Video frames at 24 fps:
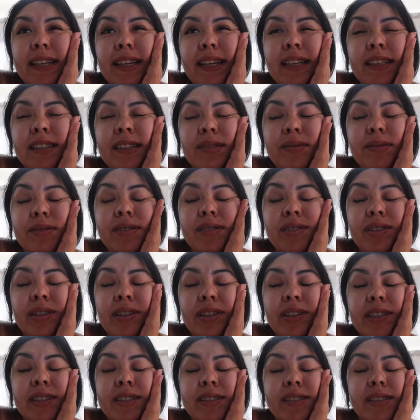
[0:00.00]
and it was the
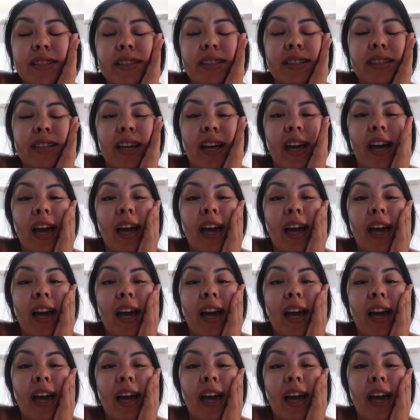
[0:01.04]
hardest thing